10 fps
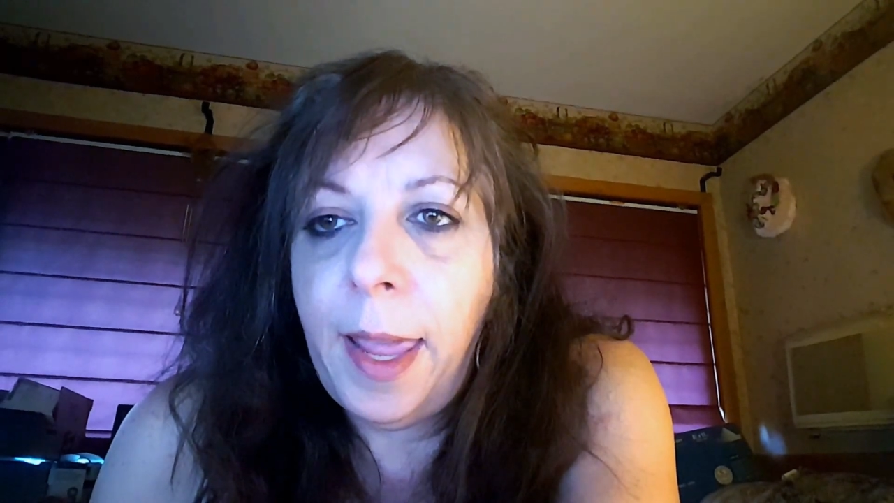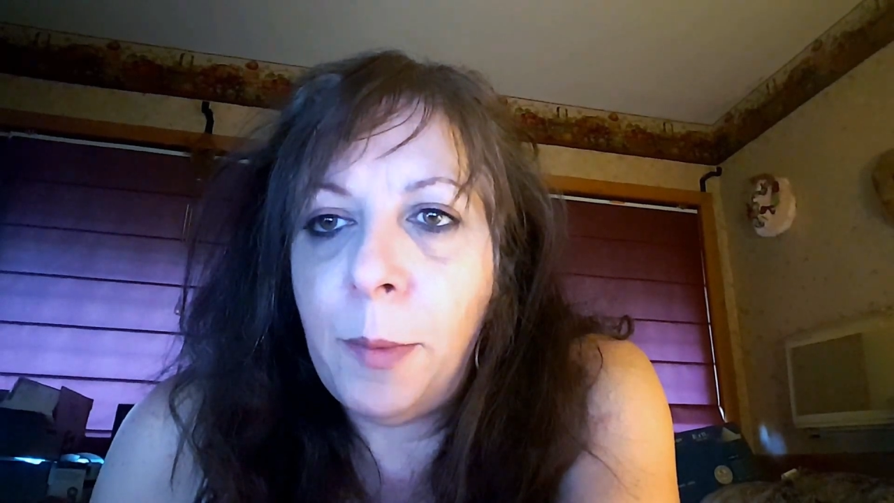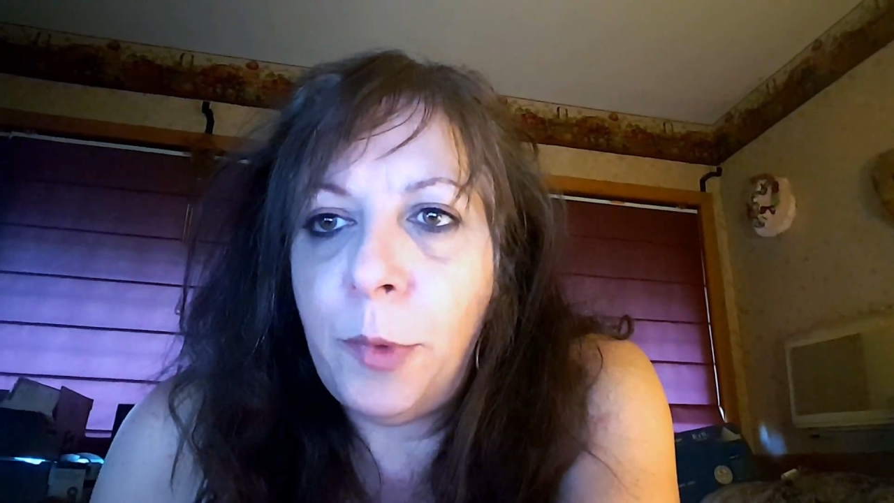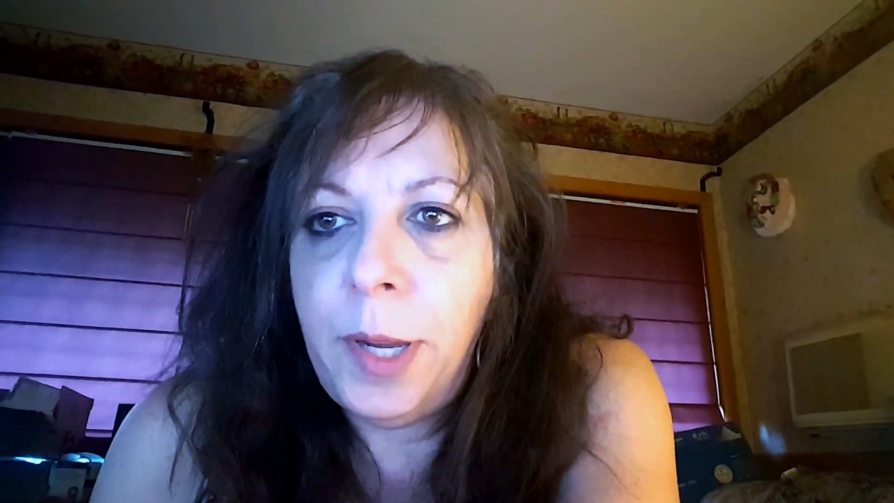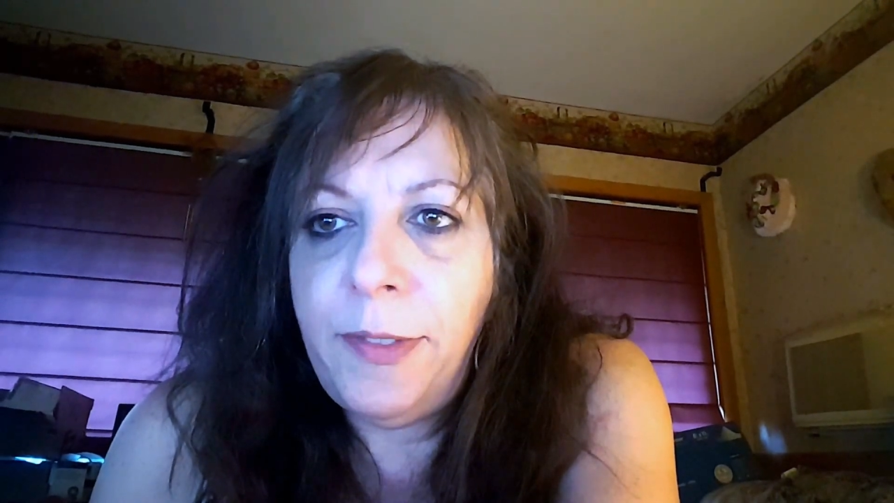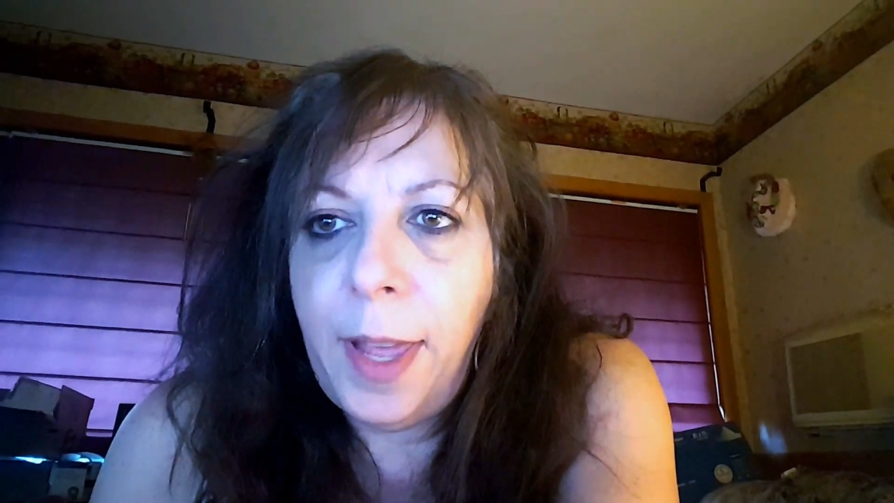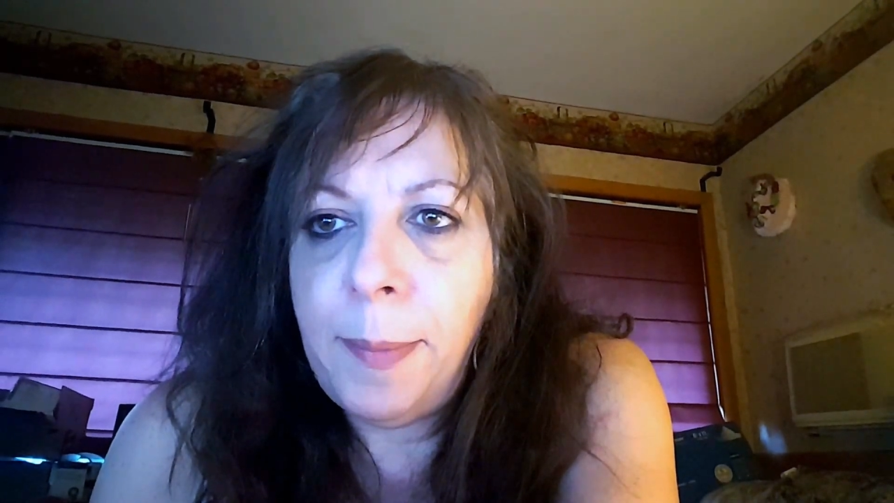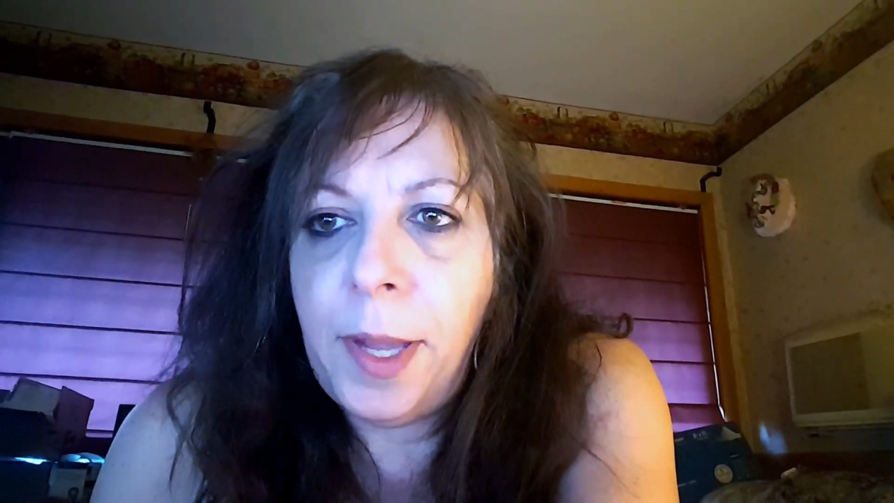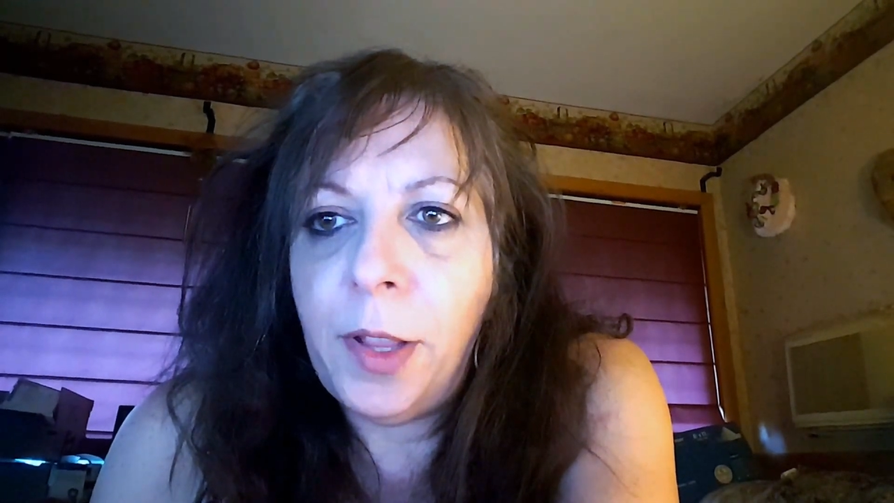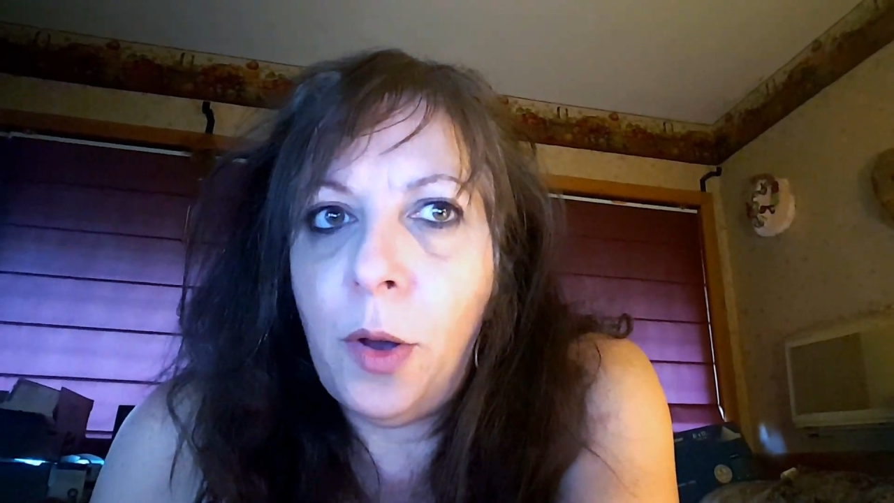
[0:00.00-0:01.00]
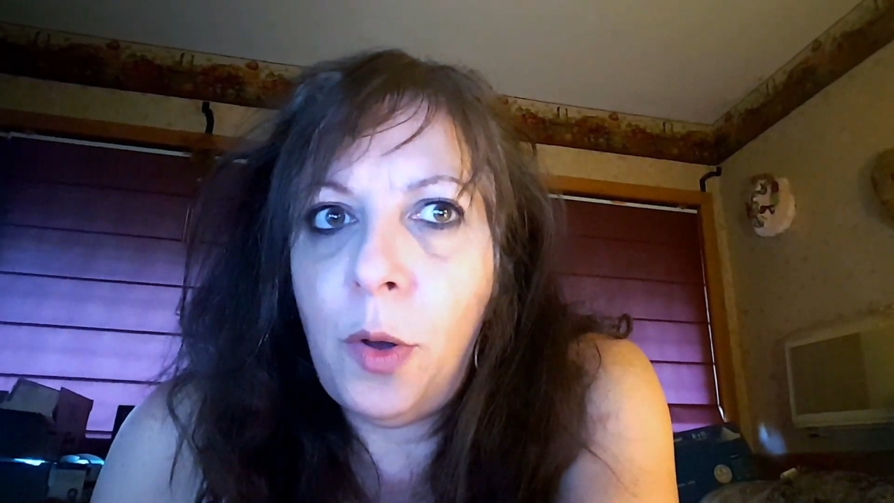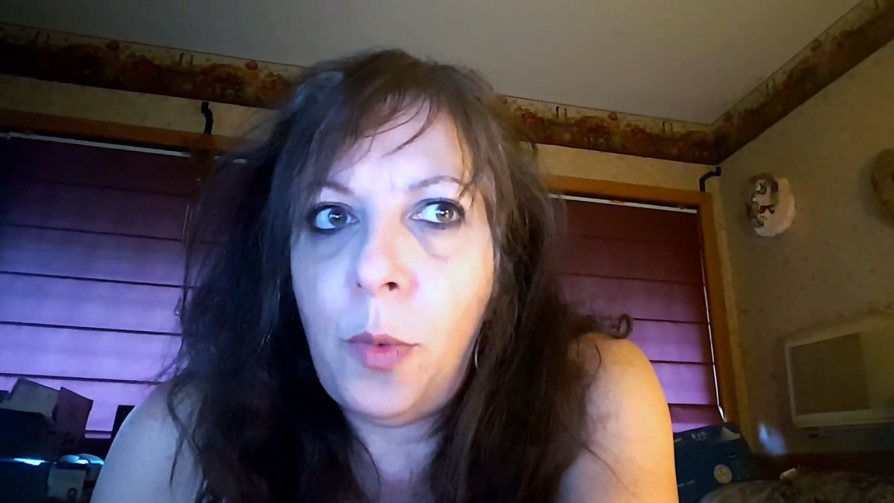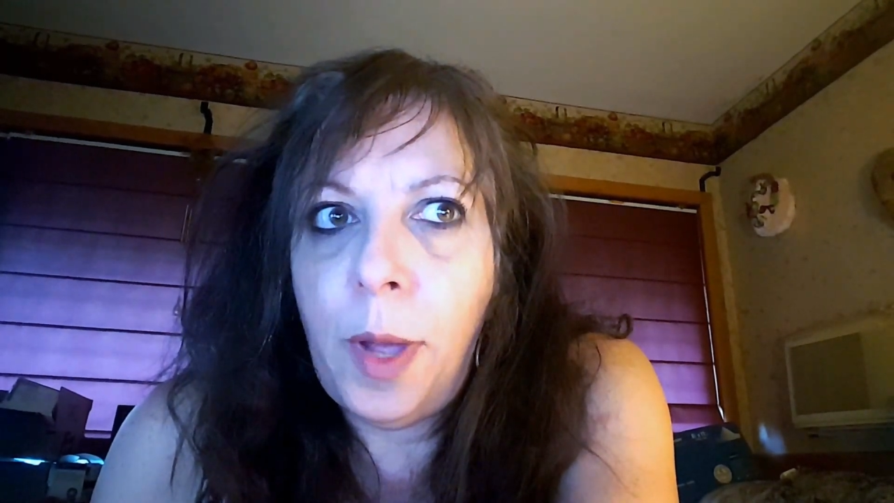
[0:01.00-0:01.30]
am revamping the whole